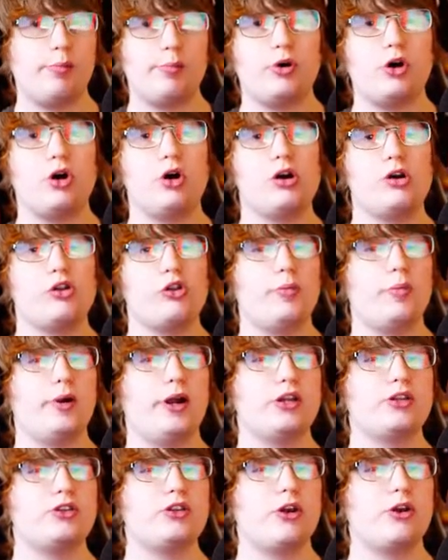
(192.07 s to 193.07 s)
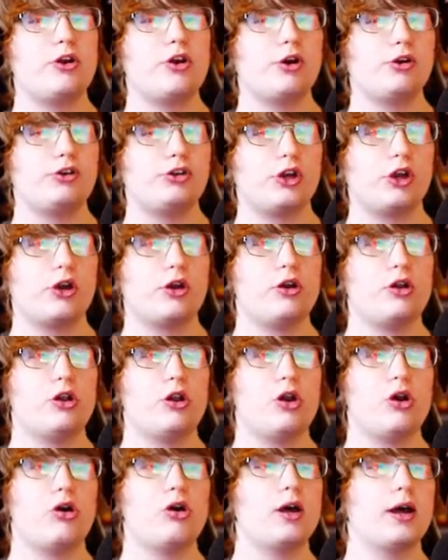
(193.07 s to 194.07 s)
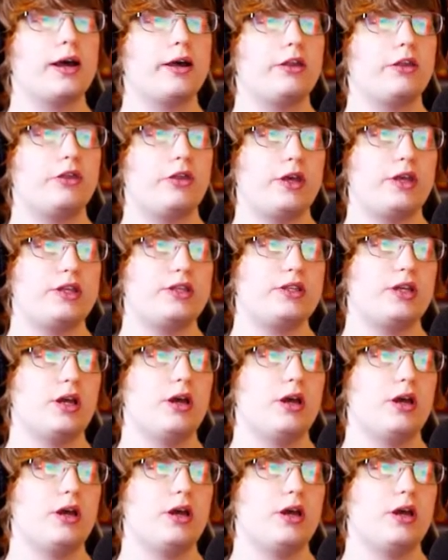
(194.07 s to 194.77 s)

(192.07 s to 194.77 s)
all of the plants are not going to look like this.